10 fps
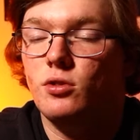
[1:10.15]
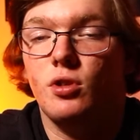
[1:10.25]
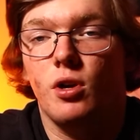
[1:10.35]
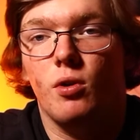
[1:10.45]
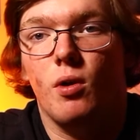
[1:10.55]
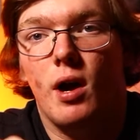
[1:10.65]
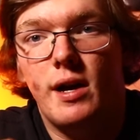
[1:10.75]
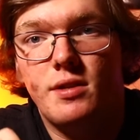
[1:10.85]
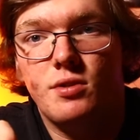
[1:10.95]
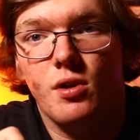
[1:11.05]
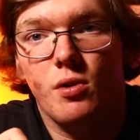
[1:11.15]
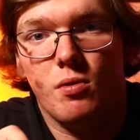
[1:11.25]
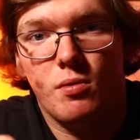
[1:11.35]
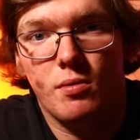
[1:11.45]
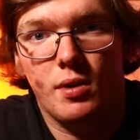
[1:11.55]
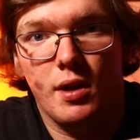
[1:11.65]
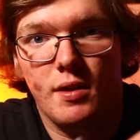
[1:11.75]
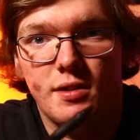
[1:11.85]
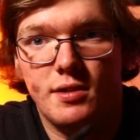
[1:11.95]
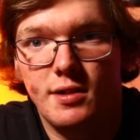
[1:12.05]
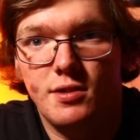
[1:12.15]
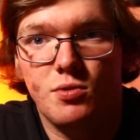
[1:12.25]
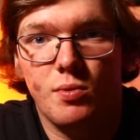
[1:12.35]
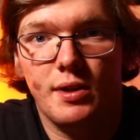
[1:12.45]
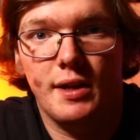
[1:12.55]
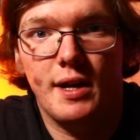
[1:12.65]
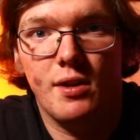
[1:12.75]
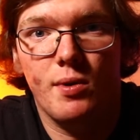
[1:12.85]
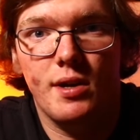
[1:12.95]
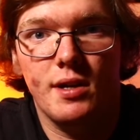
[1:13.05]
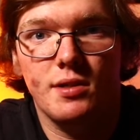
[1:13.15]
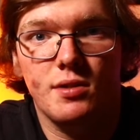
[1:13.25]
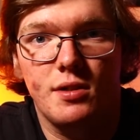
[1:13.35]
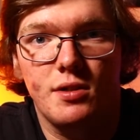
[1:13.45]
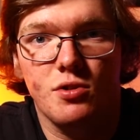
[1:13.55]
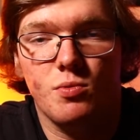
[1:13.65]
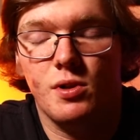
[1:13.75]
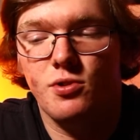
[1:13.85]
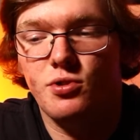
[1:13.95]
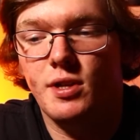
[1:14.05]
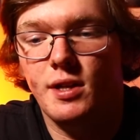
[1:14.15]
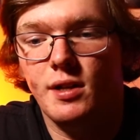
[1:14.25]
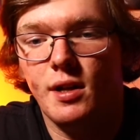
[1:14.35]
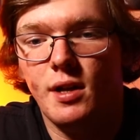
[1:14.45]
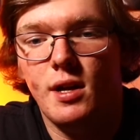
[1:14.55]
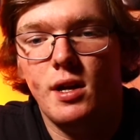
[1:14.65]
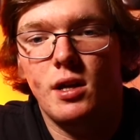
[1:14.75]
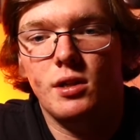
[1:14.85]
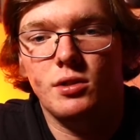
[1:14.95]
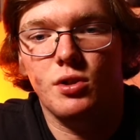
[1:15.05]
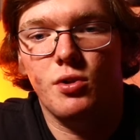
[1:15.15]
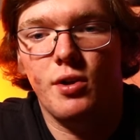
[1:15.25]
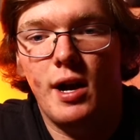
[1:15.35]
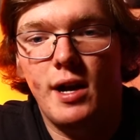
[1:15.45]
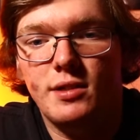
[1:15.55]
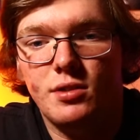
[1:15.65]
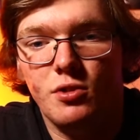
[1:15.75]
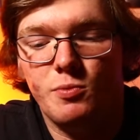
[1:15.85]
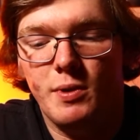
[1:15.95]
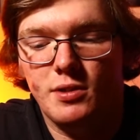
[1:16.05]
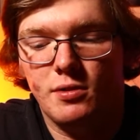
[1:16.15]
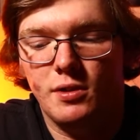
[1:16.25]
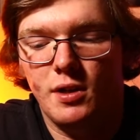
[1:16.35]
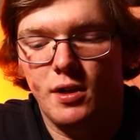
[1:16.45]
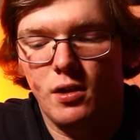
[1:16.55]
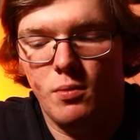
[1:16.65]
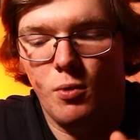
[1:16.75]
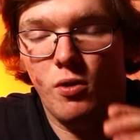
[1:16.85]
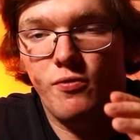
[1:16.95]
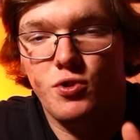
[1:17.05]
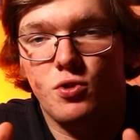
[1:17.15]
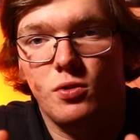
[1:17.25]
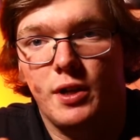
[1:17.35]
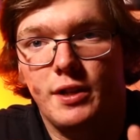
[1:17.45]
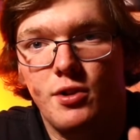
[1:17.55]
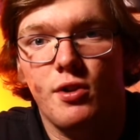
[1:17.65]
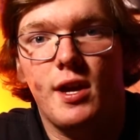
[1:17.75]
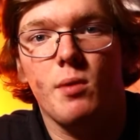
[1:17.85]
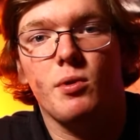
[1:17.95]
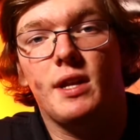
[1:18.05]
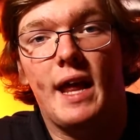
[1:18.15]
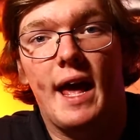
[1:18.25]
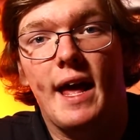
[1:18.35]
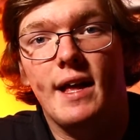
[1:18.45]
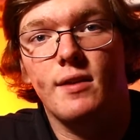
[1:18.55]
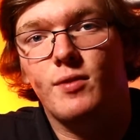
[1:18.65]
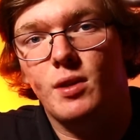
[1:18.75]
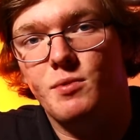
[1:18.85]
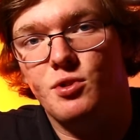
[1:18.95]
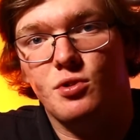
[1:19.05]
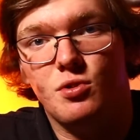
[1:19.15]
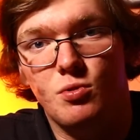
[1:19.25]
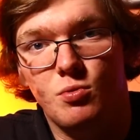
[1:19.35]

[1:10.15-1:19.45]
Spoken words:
So ISO, okay, that's the easiest one to get out of the way. It's the easiest one to understand. So your ISO is basically artificial light that your camera can add if the image is